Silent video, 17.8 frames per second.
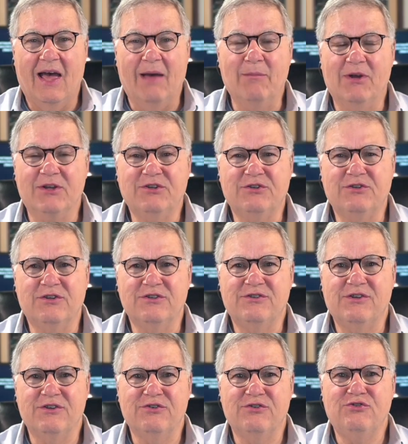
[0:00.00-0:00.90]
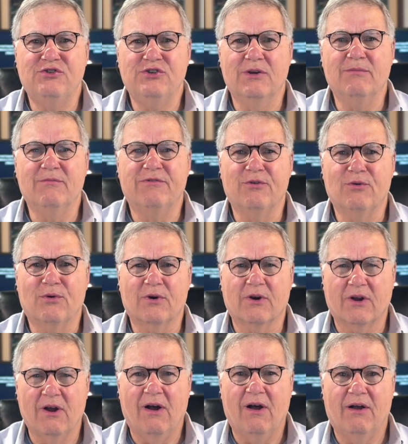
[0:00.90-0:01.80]
How much does this gym
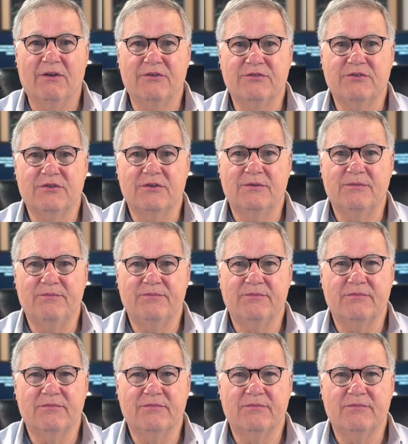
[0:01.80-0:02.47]
floor cost?